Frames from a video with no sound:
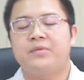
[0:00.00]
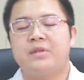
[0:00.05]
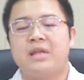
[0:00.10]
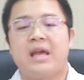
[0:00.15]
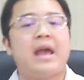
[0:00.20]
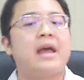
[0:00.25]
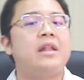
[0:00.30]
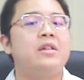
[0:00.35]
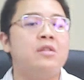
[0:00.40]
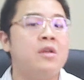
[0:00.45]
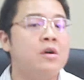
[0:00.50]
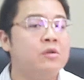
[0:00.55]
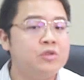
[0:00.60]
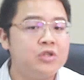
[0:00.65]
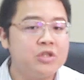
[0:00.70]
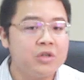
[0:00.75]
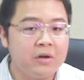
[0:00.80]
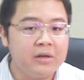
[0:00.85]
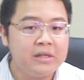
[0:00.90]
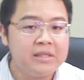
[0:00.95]
they had no
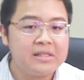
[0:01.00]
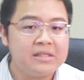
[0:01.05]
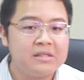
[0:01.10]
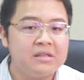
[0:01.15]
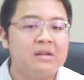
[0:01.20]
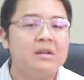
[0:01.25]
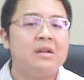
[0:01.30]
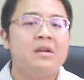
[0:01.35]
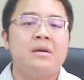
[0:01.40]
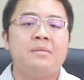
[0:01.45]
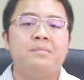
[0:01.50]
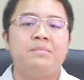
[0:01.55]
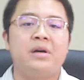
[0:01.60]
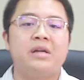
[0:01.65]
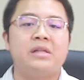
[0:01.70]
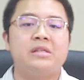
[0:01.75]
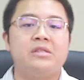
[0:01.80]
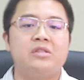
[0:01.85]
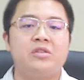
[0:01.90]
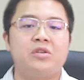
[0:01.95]
choice
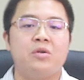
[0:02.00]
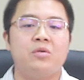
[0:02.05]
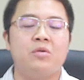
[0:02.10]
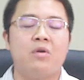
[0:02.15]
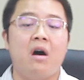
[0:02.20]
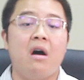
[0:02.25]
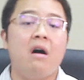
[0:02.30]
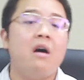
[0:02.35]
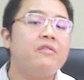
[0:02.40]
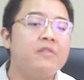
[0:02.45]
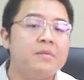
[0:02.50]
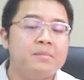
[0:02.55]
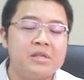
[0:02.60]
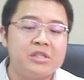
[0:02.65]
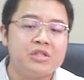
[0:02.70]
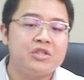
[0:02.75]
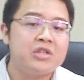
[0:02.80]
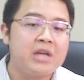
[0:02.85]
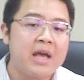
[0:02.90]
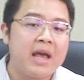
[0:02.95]
but to offer
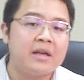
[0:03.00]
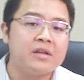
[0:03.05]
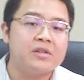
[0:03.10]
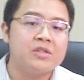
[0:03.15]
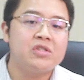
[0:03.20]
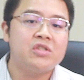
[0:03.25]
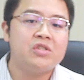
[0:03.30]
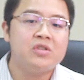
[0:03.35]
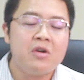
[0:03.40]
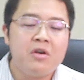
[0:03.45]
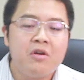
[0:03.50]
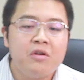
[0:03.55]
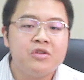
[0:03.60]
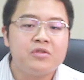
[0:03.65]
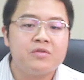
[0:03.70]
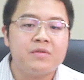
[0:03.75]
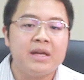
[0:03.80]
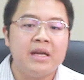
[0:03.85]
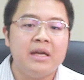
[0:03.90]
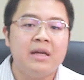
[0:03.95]
Miss Chang a
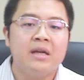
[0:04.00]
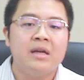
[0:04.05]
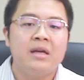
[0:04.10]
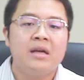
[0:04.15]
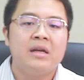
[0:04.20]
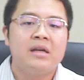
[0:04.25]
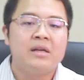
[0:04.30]
surgery